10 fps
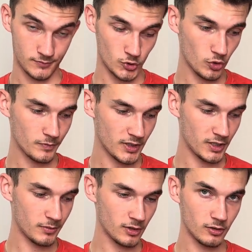thumb in the
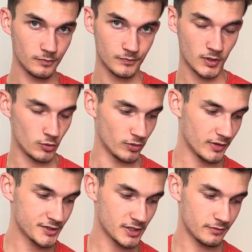middle, we
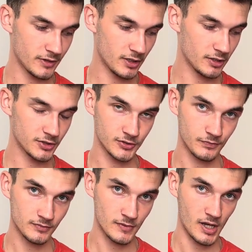rest our fingers,
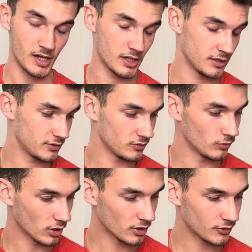and we're
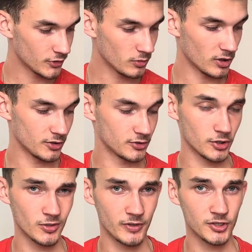going to do it on the
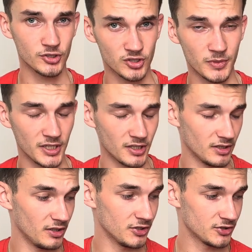3rd fret just to make it
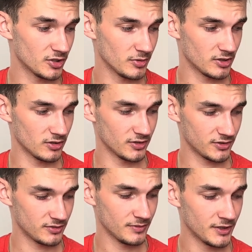easier,
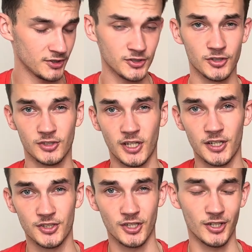because it's easier to catch
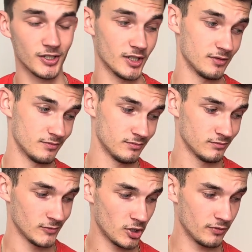it here than
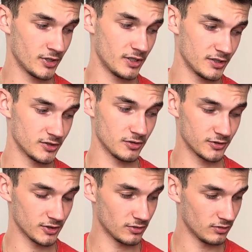over here. There's
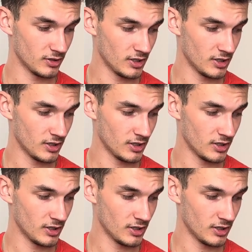also